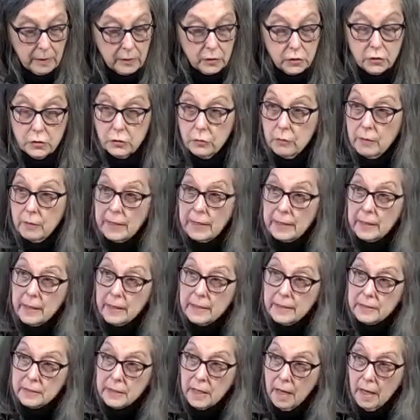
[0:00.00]
during
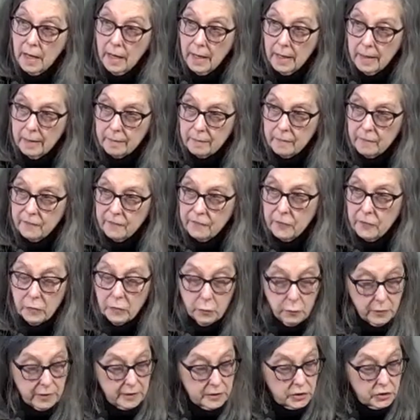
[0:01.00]
a time for
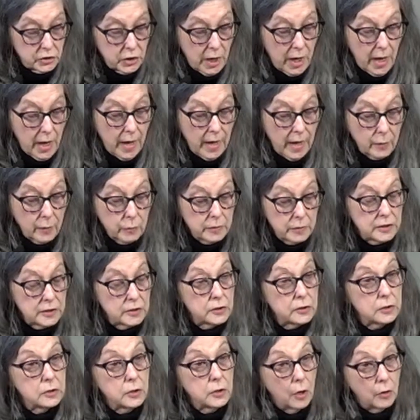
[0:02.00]
which I
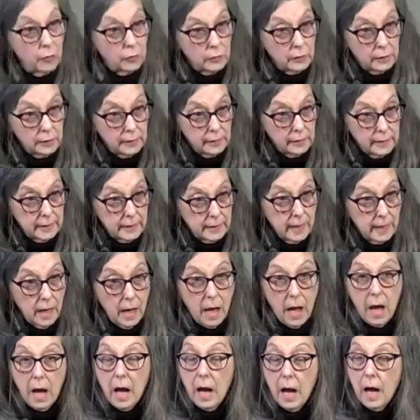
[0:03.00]
was totally
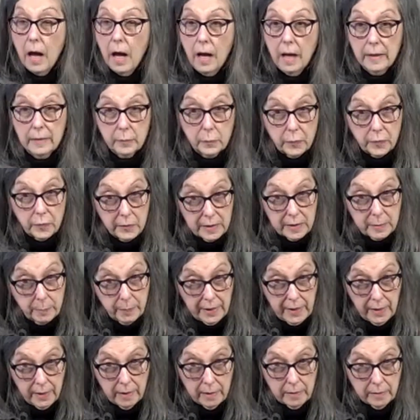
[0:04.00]

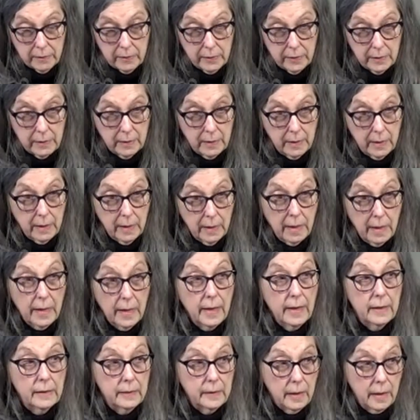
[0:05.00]
unprepared
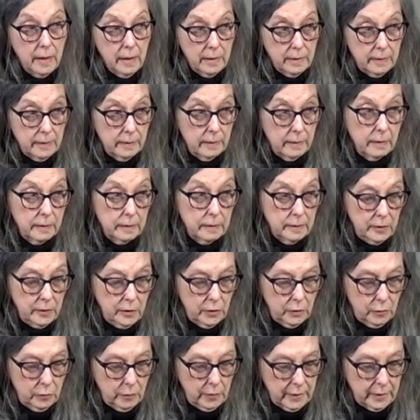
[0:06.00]
and
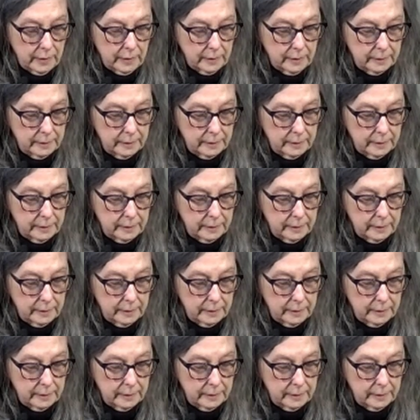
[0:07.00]
unknowing.